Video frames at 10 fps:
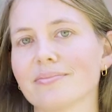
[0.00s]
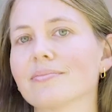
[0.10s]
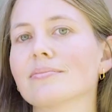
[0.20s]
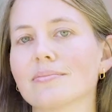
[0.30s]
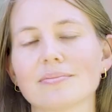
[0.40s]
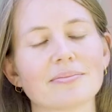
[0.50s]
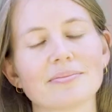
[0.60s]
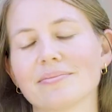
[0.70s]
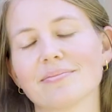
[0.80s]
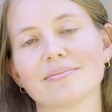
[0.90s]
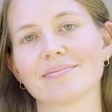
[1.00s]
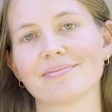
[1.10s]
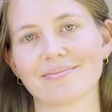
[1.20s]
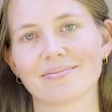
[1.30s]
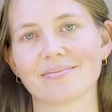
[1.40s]

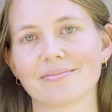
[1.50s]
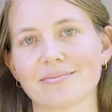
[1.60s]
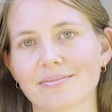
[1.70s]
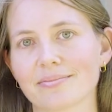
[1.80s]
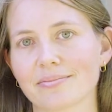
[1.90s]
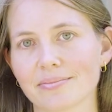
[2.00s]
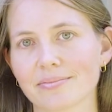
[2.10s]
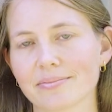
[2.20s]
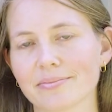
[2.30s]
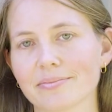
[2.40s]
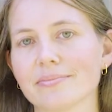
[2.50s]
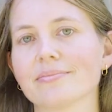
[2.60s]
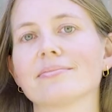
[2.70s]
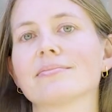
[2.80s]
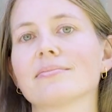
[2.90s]

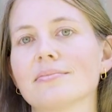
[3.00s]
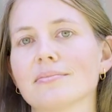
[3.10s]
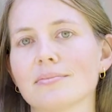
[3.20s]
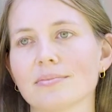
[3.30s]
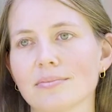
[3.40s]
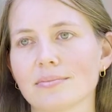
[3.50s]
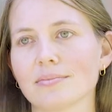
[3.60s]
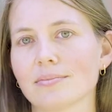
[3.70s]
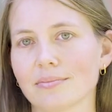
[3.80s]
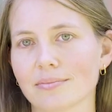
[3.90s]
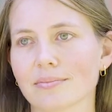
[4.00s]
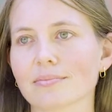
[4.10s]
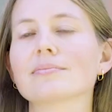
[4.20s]
No words are spoken by the person on screen.